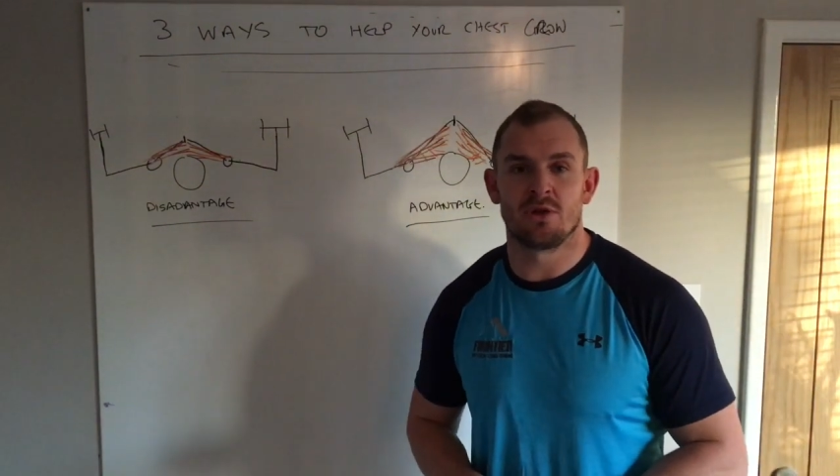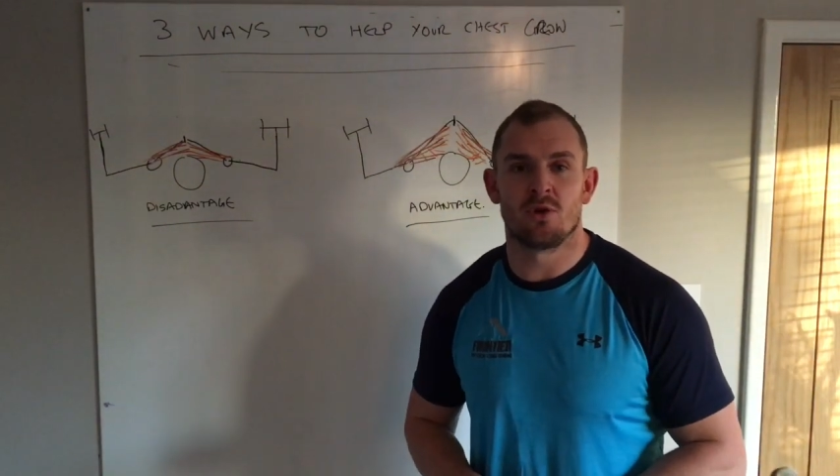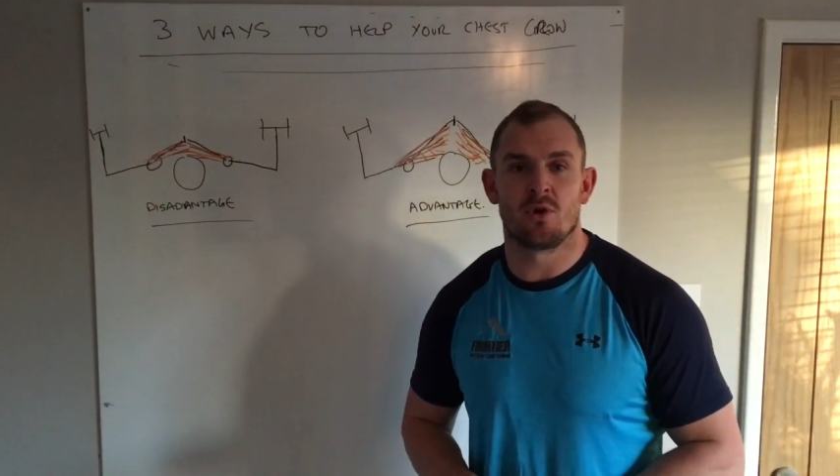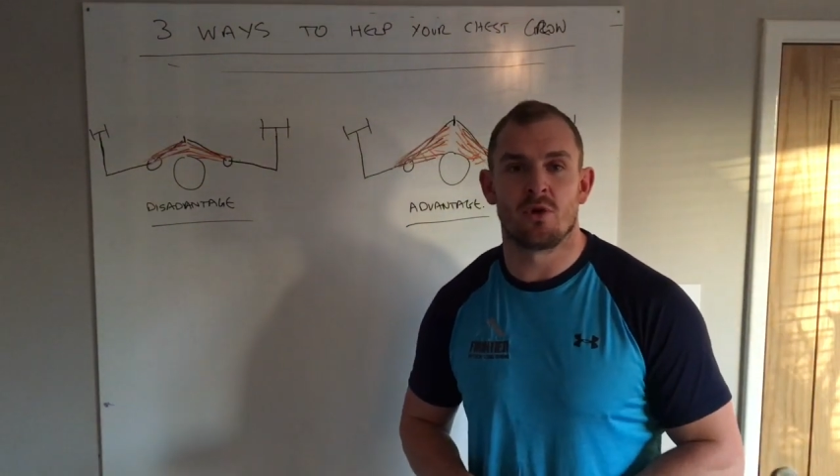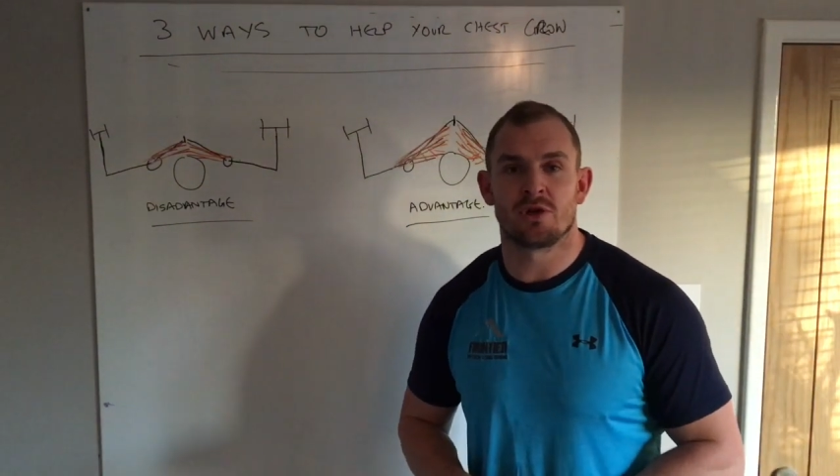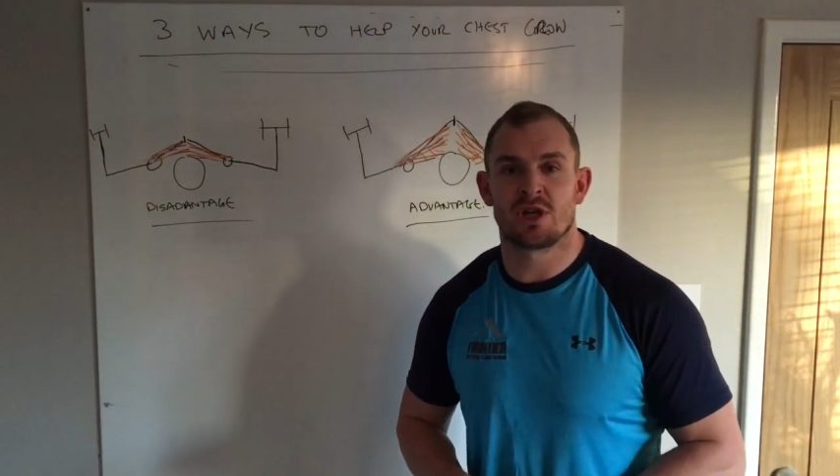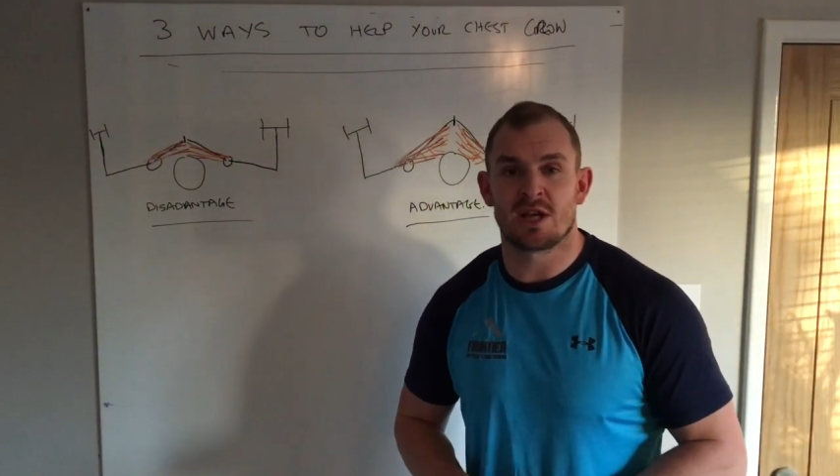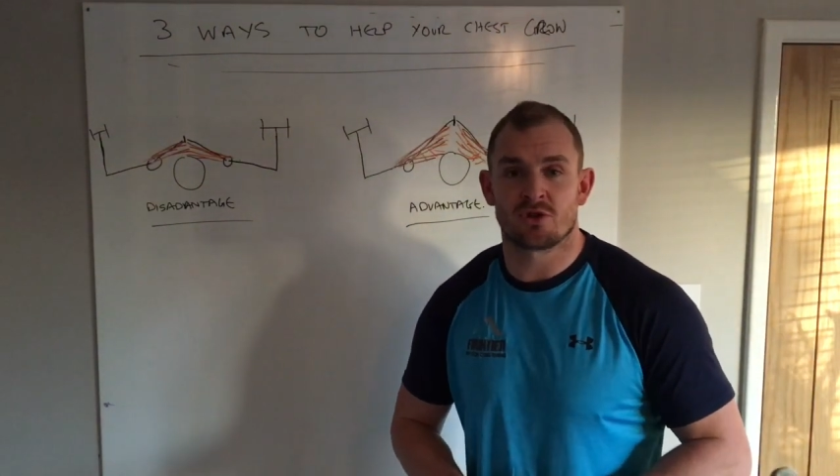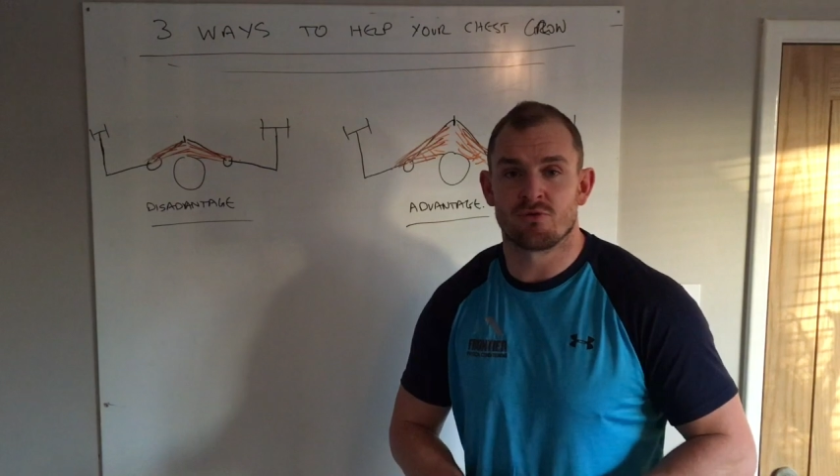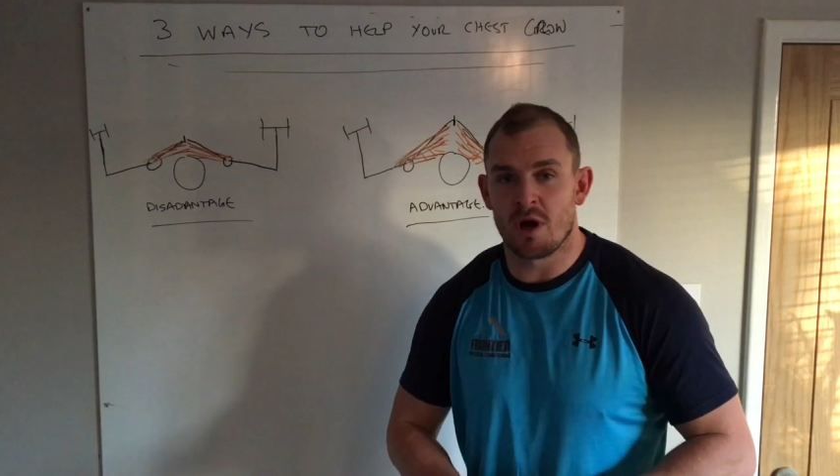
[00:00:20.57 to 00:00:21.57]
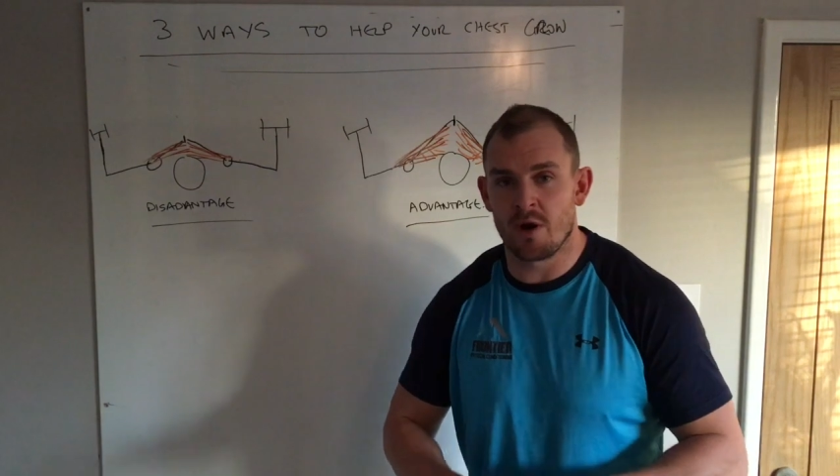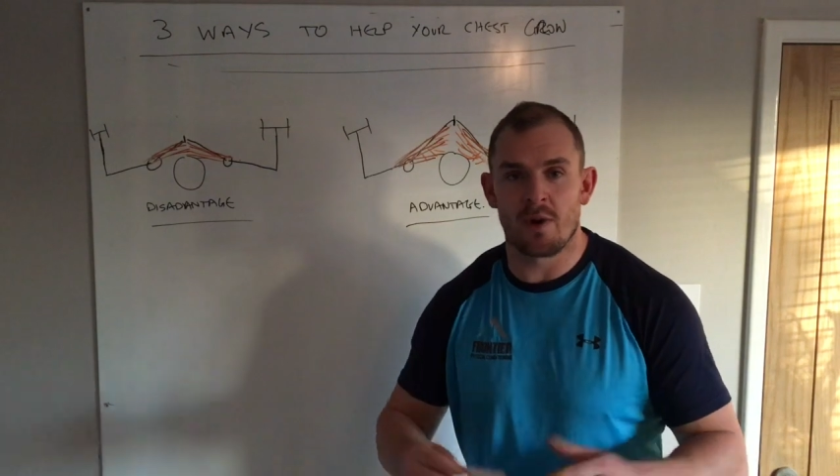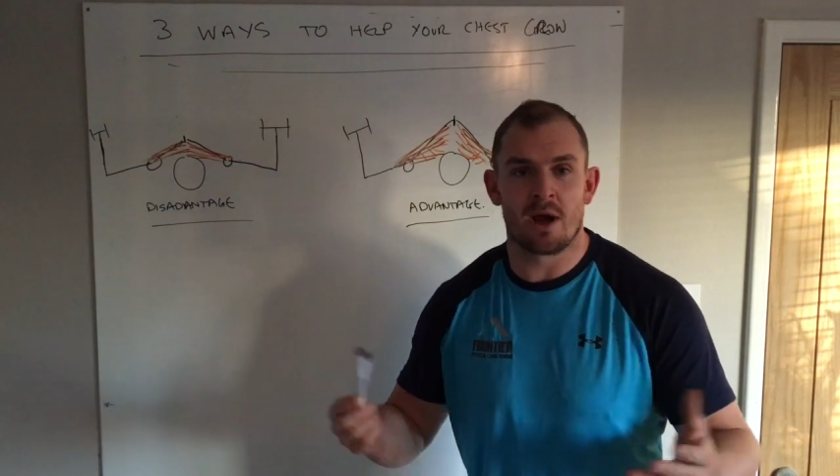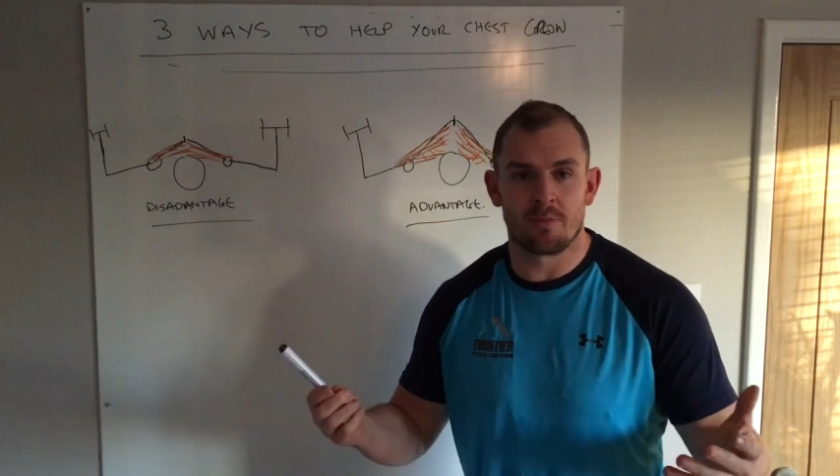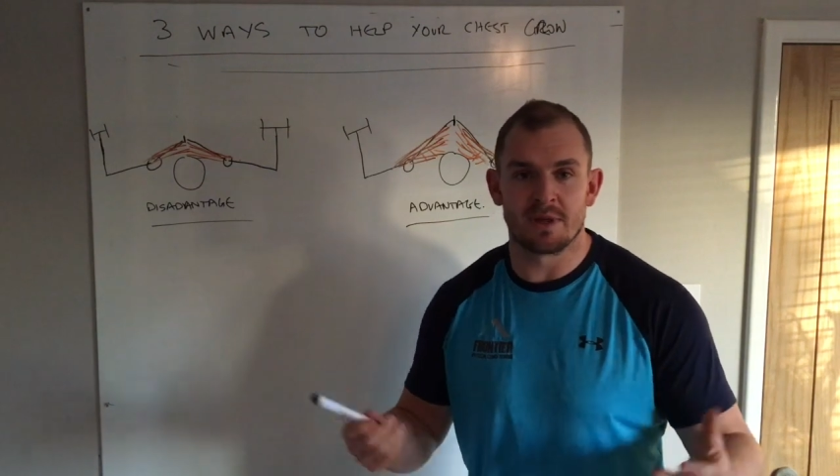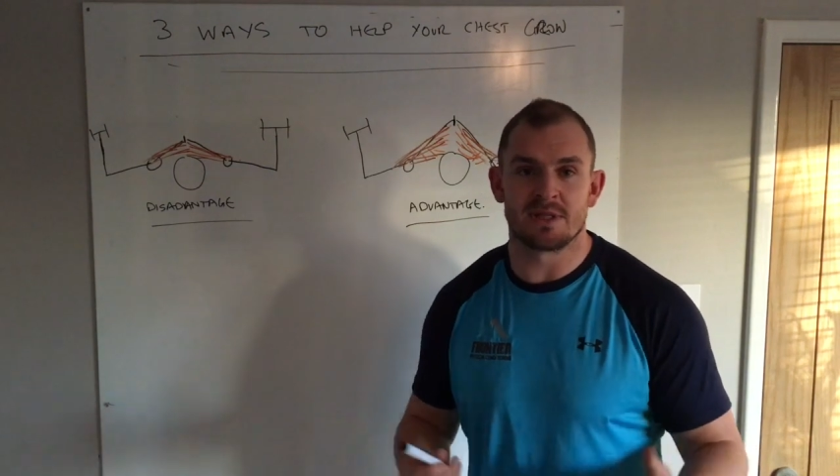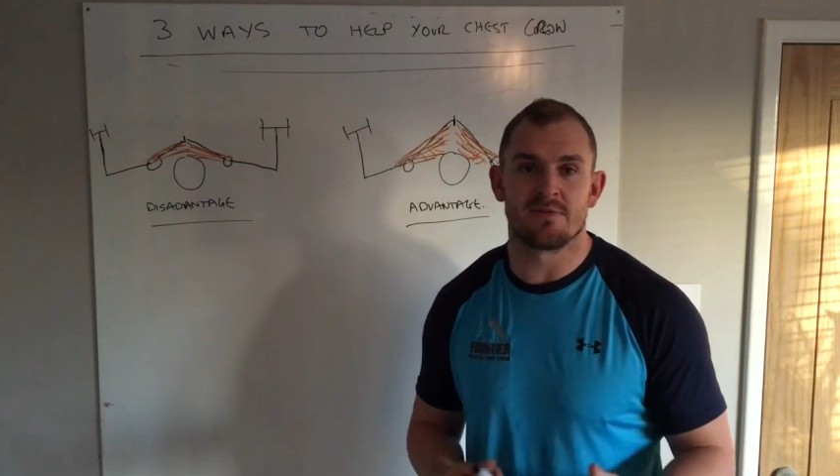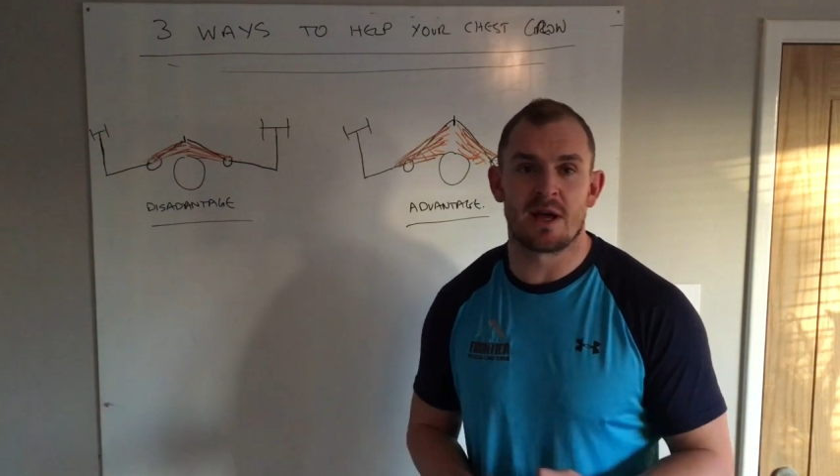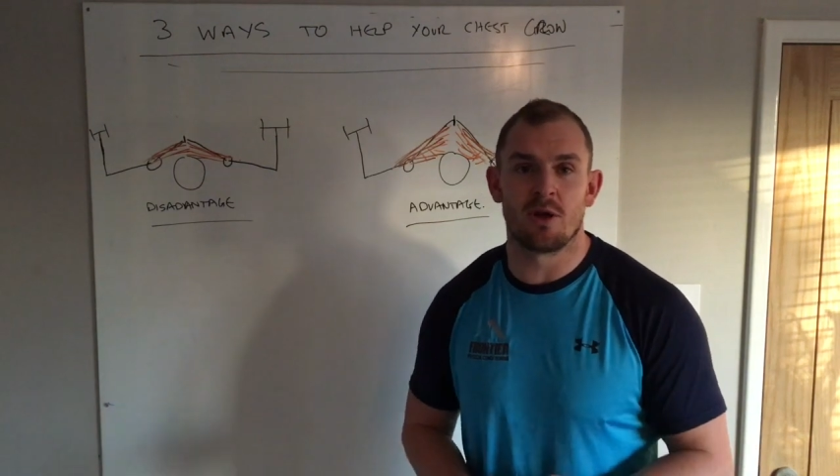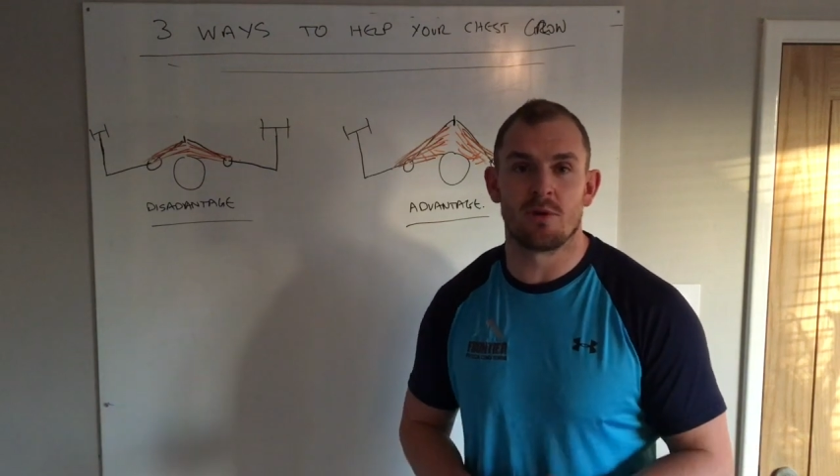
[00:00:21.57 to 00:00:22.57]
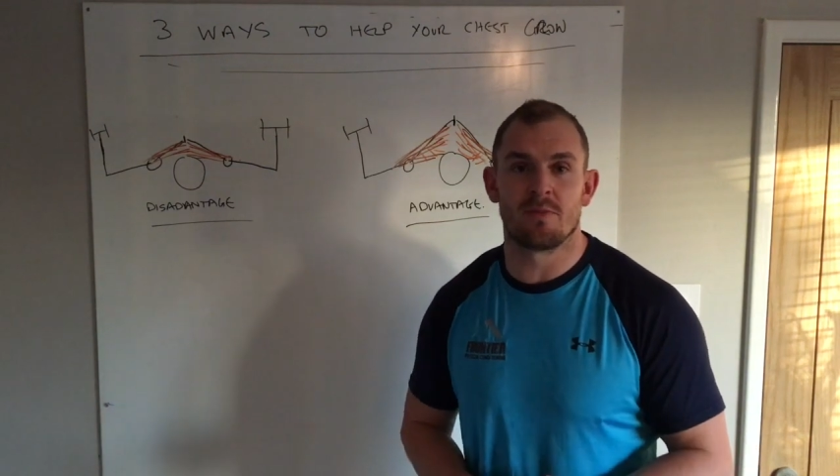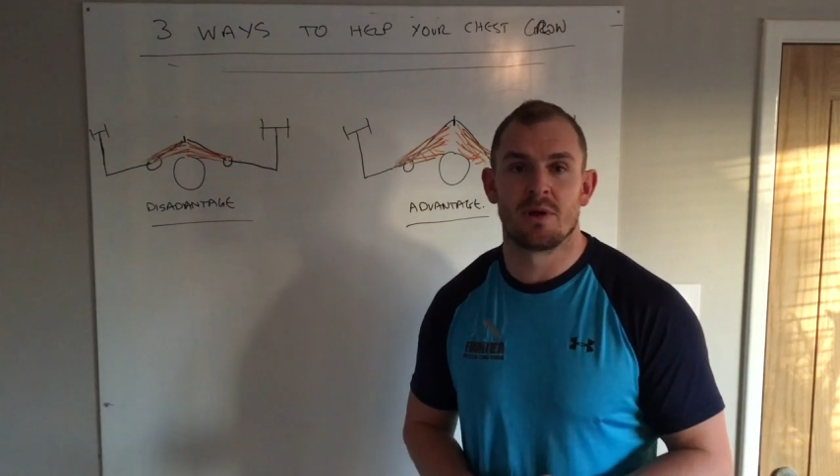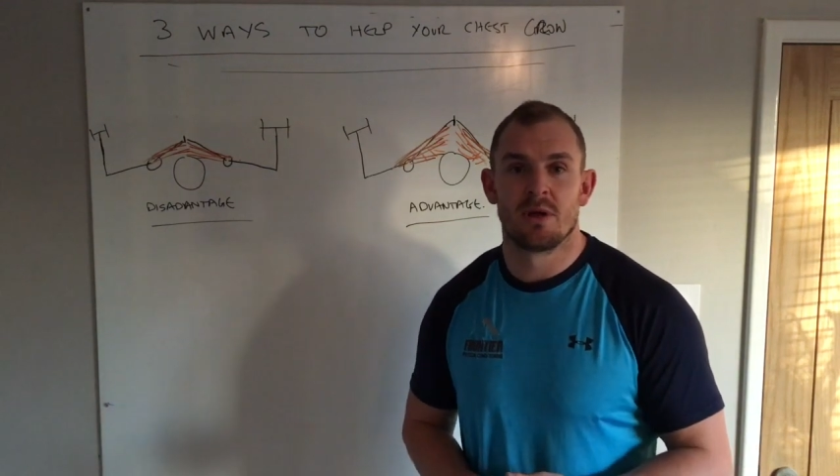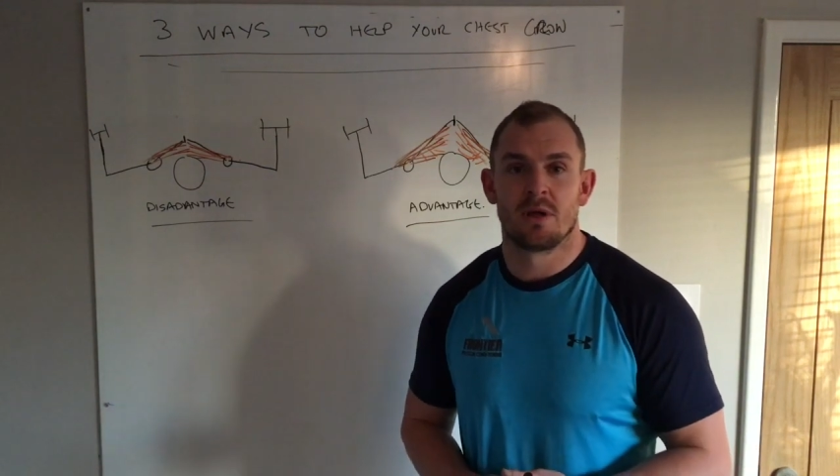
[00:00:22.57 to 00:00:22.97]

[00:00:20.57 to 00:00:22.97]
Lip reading: your chest grow, help it develop,